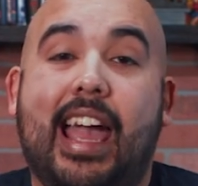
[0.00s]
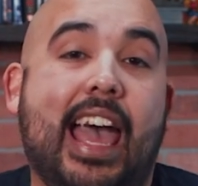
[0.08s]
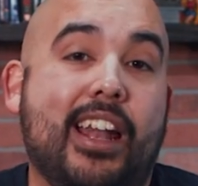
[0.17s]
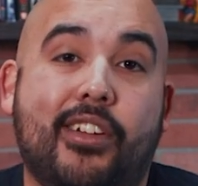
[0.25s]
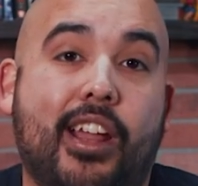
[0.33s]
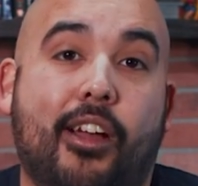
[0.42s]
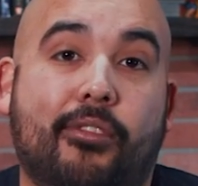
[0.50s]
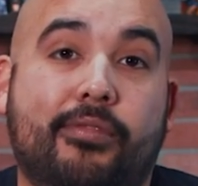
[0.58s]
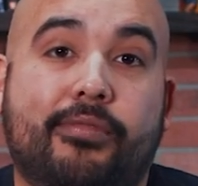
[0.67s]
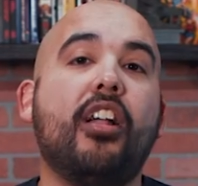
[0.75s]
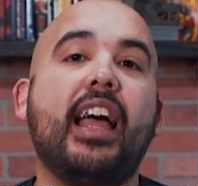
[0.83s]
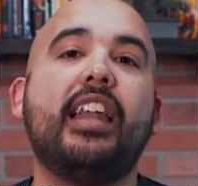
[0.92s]
I don't know.
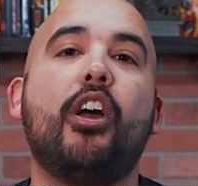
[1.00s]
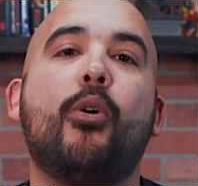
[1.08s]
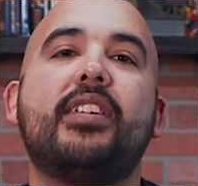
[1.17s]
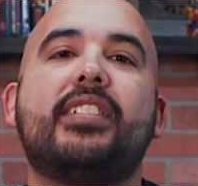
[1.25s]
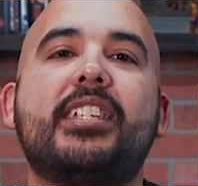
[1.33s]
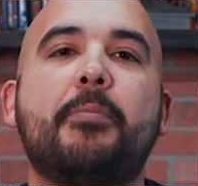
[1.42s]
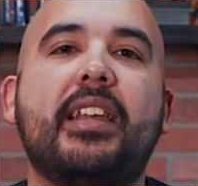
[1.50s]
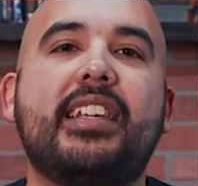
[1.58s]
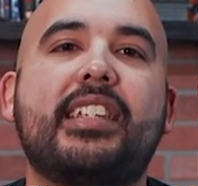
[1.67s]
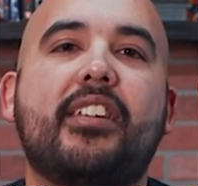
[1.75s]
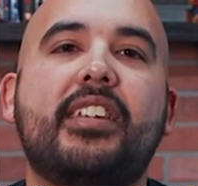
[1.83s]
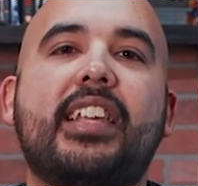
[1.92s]
All I know is this
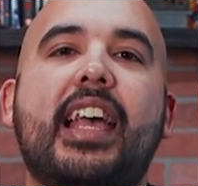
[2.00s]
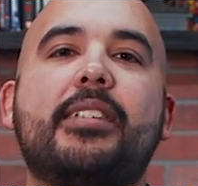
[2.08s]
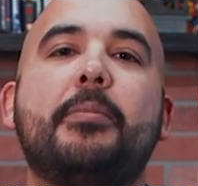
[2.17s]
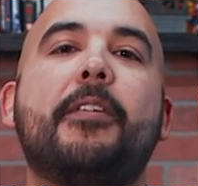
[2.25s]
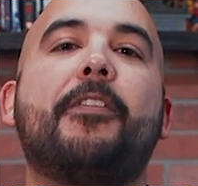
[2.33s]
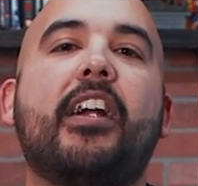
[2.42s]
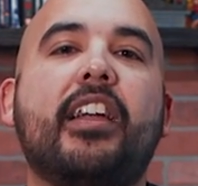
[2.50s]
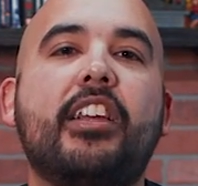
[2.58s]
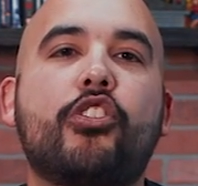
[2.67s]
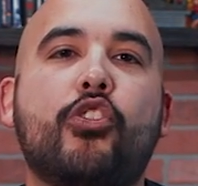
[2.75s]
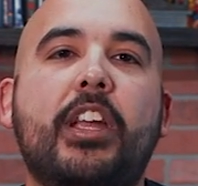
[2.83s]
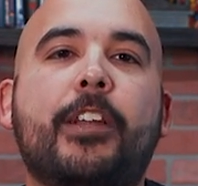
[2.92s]
miniseries has me very
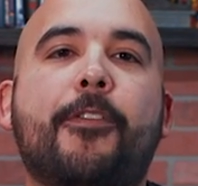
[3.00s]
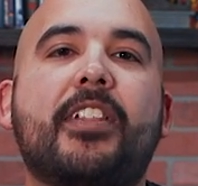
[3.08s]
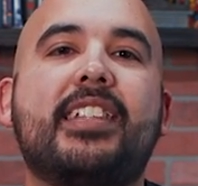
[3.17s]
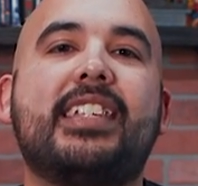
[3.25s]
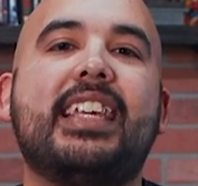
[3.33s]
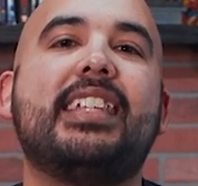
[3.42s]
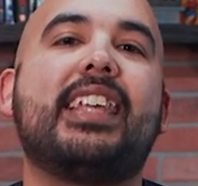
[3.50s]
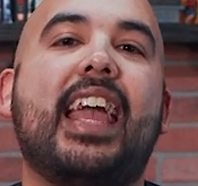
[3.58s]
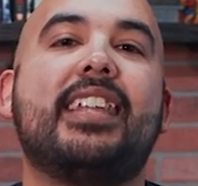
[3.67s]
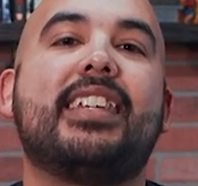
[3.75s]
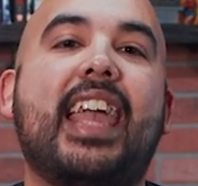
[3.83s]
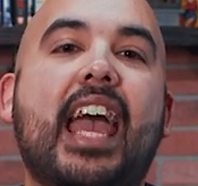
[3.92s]
intrigued for the Teen
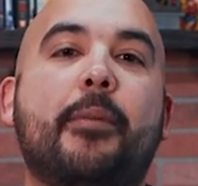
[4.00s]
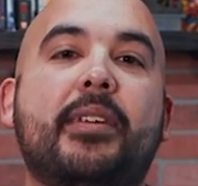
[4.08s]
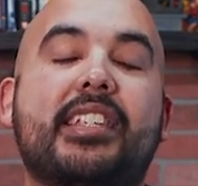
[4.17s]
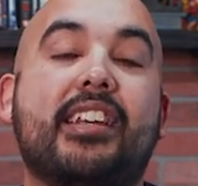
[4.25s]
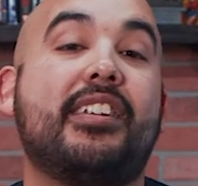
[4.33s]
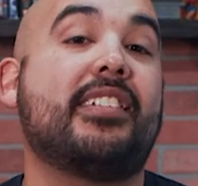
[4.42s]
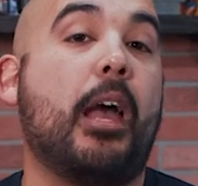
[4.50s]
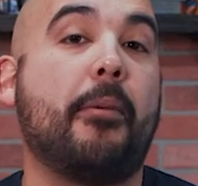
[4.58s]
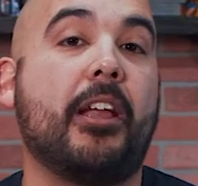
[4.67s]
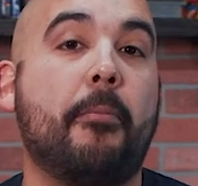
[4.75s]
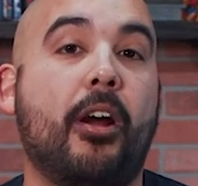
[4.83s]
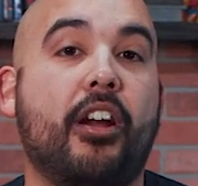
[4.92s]
Titans Academy series
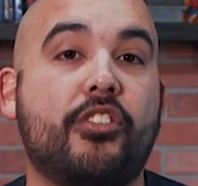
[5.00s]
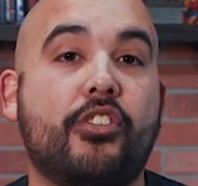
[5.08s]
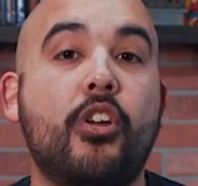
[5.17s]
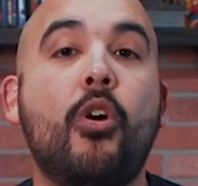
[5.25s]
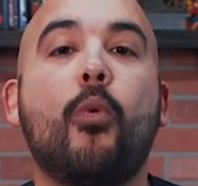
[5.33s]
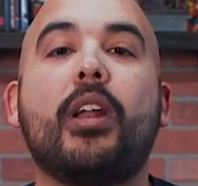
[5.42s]
coming in March.